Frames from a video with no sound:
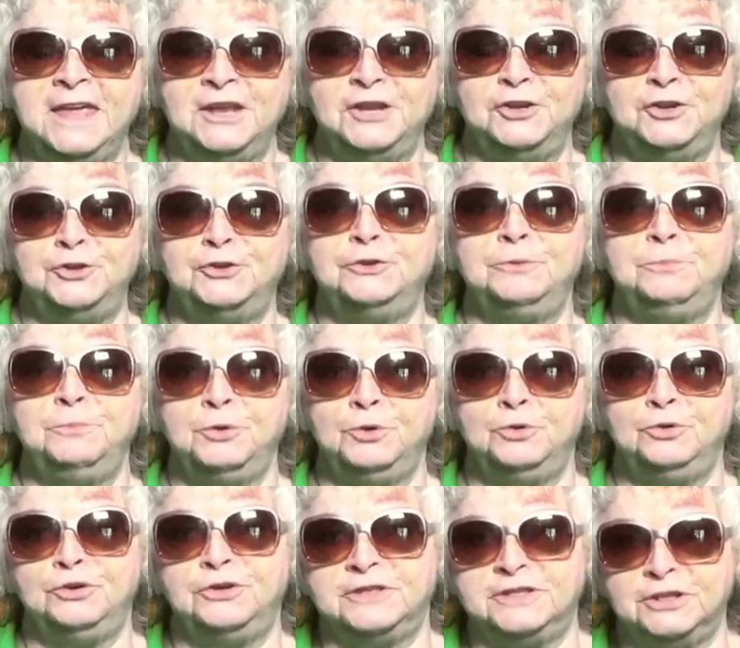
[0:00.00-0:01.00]
in a good
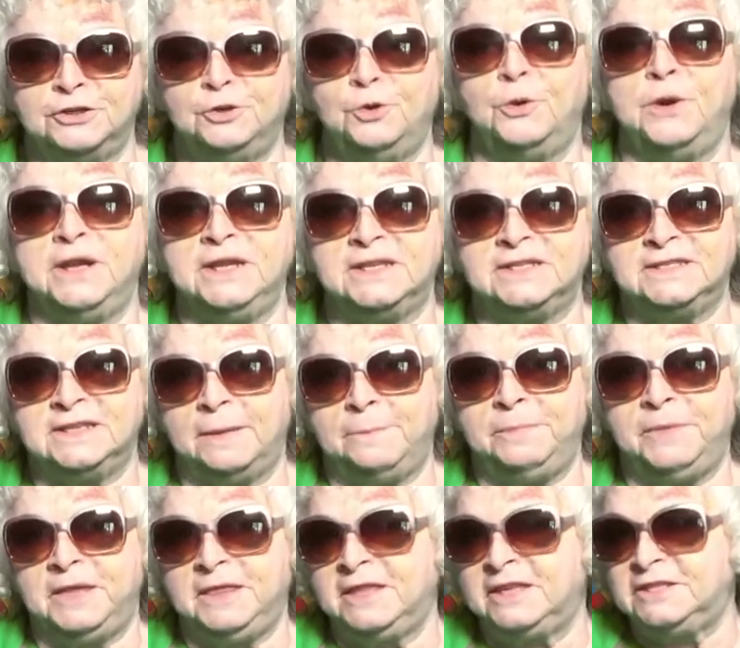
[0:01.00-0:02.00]
mood because they're going to
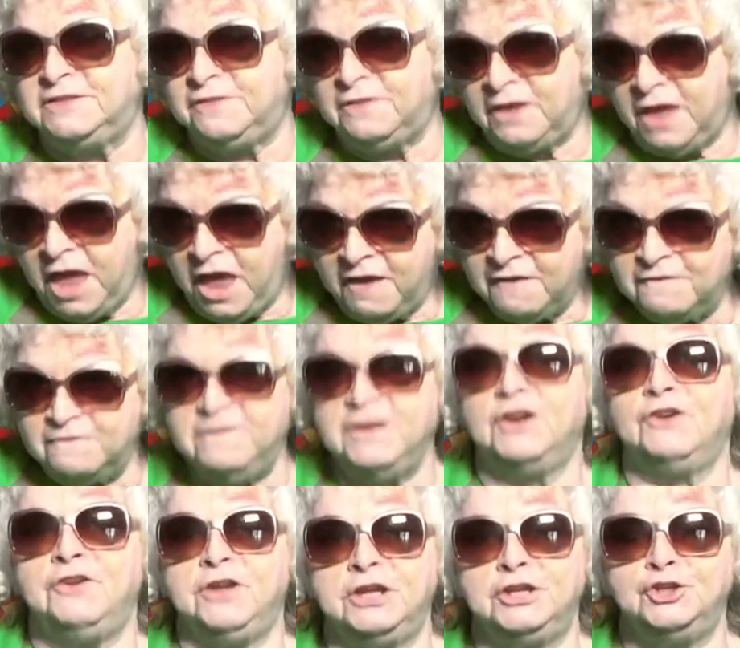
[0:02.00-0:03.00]
something that's
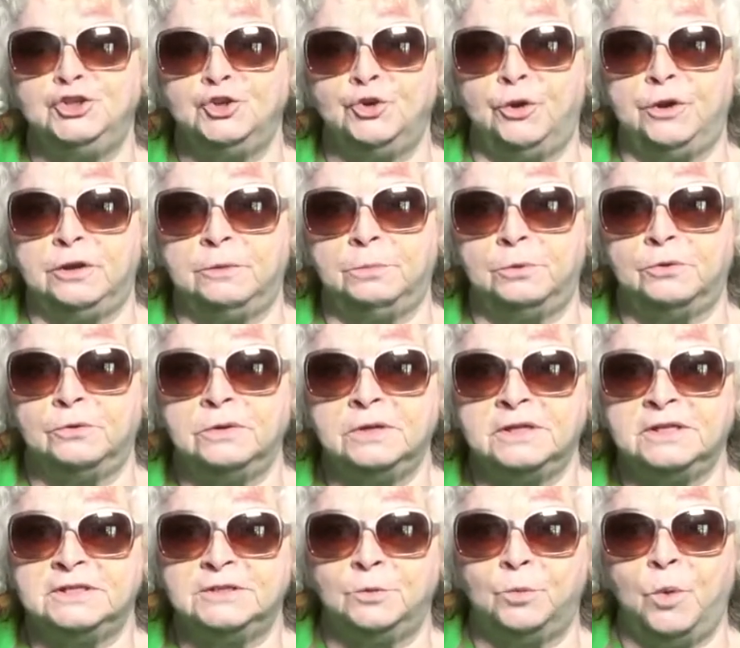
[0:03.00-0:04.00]
very enjoyable to